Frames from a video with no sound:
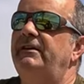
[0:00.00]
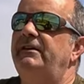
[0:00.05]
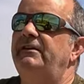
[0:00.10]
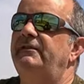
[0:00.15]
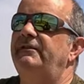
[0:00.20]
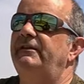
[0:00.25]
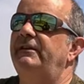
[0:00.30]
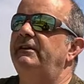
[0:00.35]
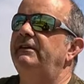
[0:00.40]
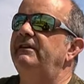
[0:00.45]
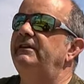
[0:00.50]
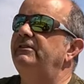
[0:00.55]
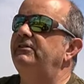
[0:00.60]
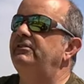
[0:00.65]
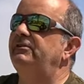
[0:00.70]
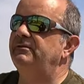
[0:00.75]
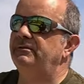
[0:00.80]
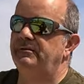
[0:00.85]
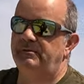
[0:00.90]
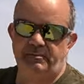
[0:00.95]
in the village,
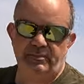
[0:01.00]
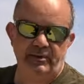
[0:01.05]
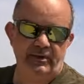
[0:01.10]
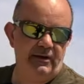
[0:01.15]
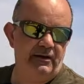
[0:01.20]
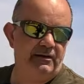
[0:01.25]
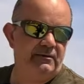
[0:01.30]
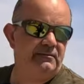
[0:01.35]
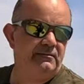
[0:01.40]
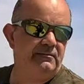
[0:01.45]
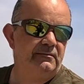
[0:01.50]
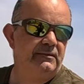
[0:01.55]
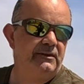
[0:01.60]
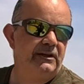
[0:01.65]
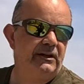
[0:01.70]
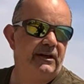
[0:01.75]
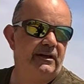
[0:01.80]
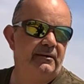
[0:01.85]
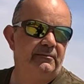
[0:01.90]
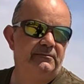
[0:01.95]
but
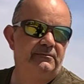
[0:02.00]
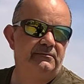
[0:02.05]
um,